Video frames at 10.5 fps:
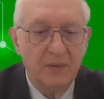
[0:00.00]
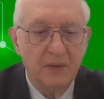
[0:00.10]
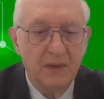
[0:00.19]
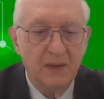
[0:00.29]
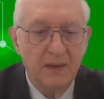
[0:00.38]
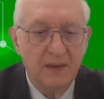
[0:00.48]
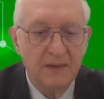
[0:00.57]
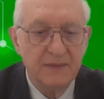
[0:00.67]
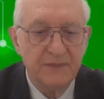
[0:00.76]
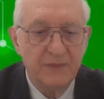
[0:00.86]
oral
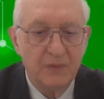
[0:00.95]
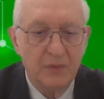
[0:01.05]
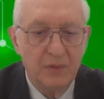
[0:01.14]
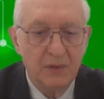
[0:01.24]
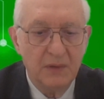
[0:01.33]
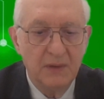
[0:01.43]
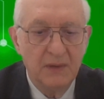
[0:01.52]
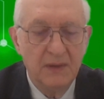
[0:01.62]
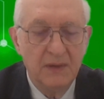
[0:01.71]
health for all,